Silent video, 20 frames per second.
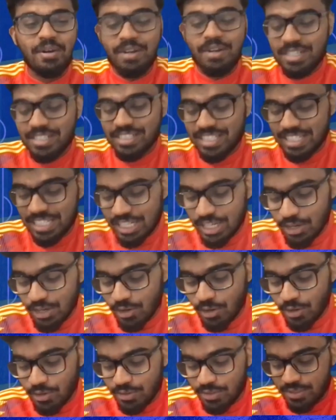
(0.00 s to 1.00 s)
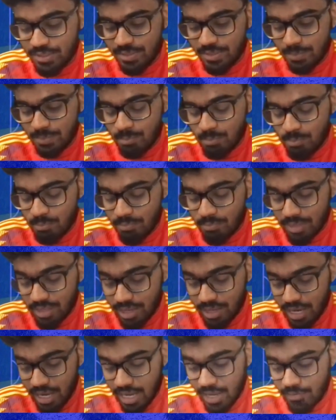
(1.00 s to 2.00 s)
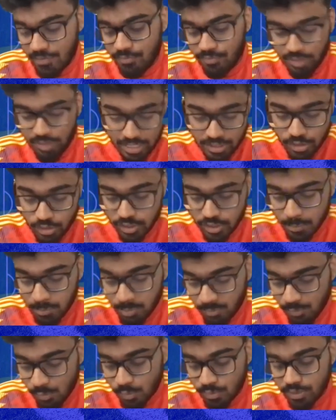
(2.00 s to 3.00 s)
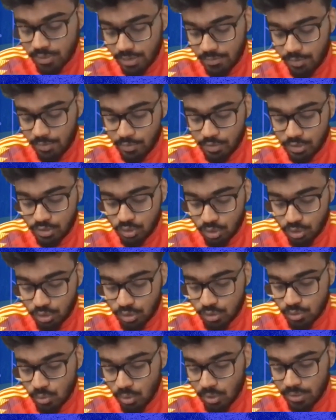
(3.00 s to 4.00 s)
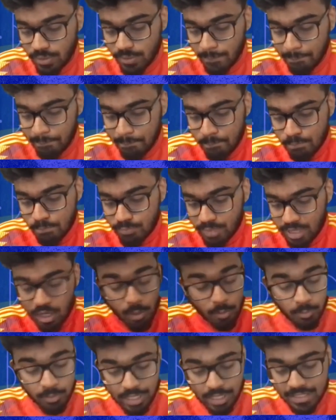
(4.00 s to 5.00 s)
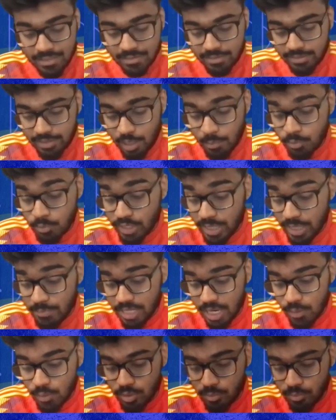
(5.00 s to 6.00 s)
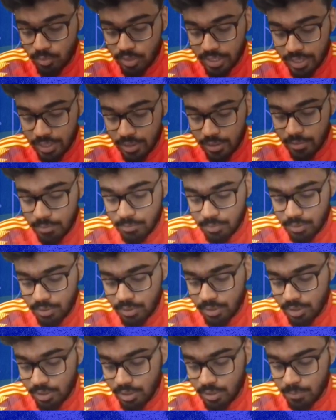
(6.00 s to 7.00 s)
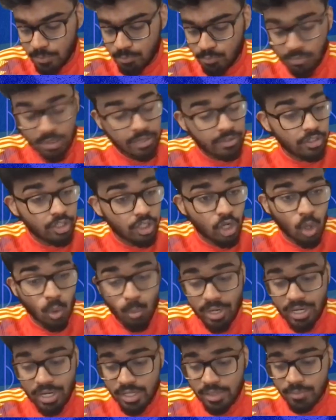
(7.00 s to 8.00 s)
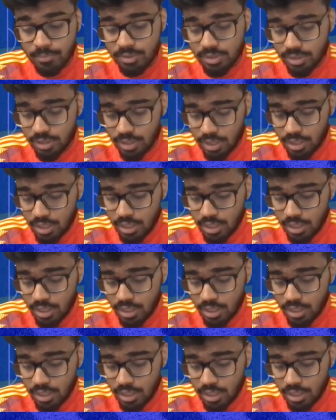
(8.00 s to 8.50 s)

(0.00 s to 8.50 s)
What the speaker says: going into the Euros have, as you said before, a very strong squad. Couple names I want to bring up. Nico Williams,